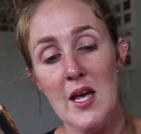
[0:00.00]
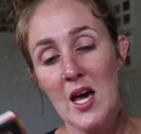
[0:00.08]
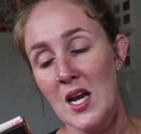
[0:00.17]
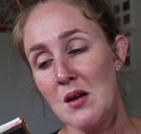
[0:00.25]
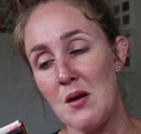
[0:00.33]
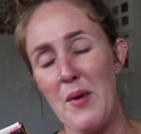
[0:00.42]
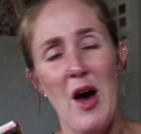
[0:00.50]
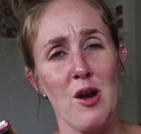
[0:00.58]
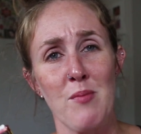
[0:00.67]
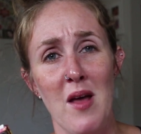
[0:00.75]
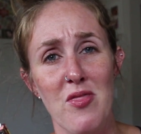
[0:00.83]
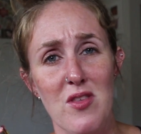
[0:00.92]
And in about a
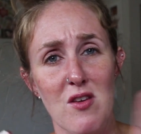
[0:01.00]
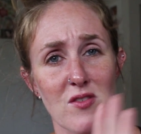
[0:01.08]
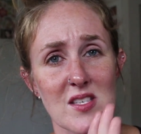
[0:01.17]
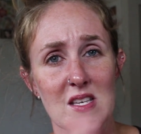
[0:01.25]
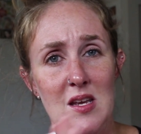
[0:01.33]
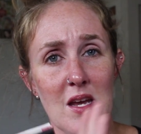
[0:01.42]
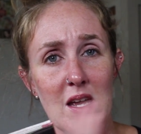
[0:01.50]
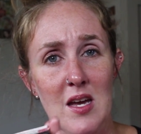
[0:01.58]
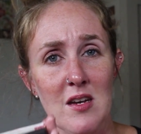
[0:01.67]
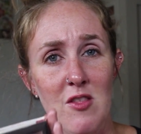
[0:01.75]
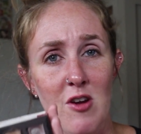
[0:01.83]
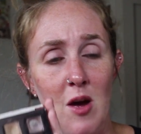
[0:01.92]
month, you'll see
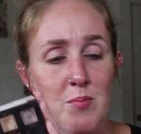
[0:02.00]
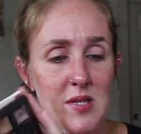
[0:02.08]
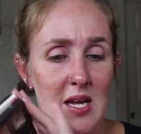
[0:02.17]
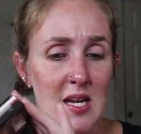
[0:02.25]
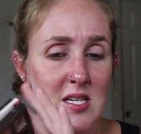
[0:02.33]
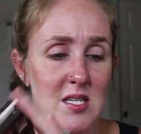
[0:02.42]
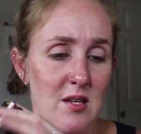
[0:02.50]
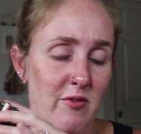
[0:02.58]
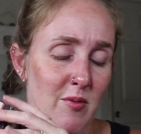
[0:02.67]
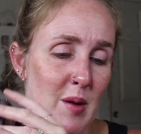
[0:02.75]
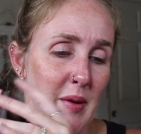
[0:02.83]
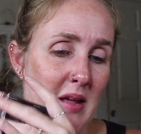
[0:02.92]
another update
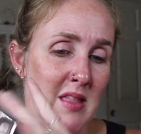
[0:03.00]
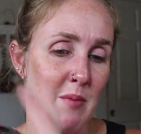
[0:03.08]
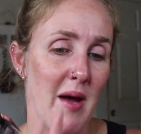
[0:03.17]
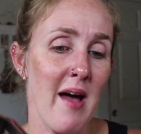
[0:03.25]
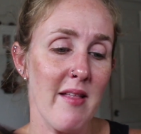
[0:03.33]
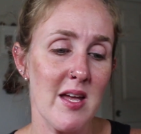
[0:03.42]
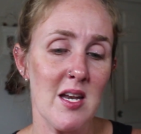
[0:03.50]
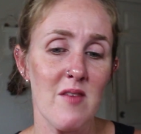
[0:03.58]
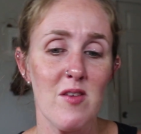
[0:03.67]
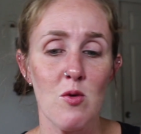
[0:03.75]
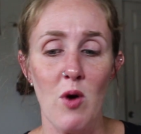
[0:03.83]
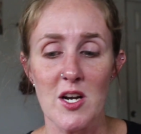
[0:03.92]
for my Pan That palette.
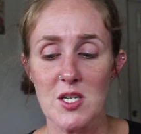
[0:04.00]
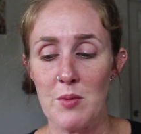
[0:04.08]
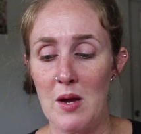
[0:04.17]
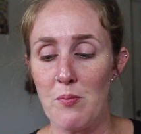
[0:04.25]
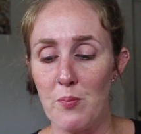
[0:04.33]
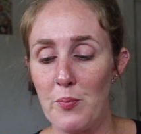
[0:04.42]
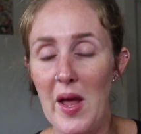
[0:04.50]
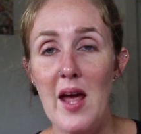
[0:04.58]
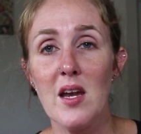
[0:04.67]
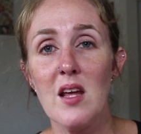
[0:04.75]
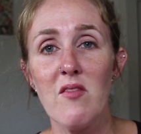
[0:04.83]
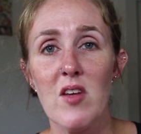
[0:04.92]
If you watch my
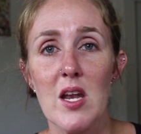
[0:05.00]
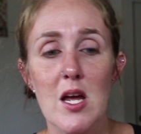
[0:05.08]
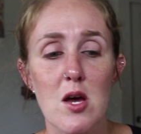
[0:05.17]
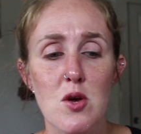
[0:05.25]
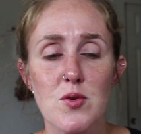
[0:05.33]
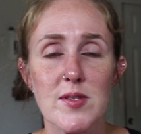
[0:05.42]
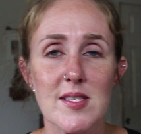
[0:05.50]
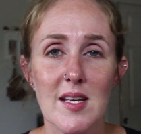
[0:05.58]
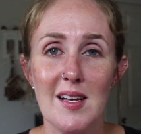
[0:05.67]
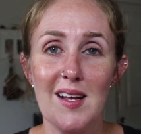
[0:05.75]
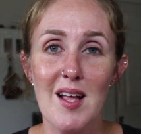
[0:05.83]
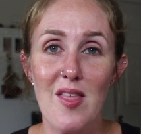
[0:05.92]
panning videos,
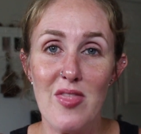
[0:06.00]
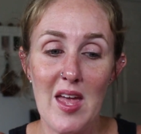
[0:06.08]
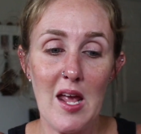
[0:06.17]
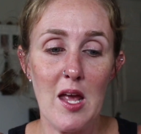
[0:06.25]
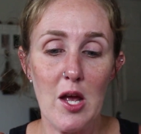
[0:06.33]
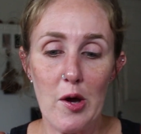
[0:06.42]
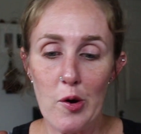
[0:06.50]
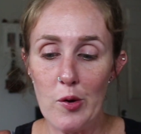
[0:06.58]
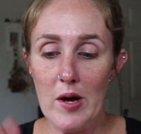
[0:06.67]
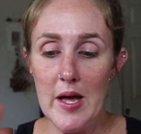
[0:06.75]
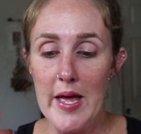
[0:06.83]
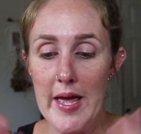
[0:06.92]
thank you.
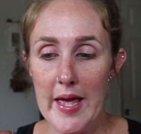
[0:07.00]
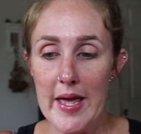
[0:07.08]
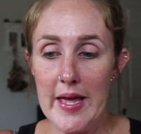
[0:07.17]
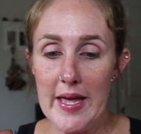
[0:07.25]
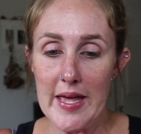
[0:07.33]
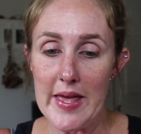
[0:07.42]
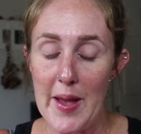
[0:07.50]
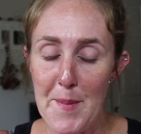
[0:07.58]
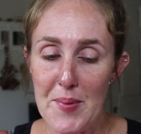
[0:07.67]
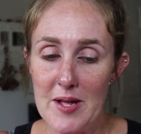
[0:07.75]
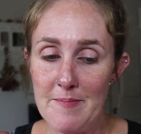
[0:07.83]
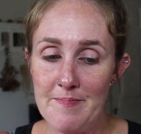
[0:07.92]
Yep.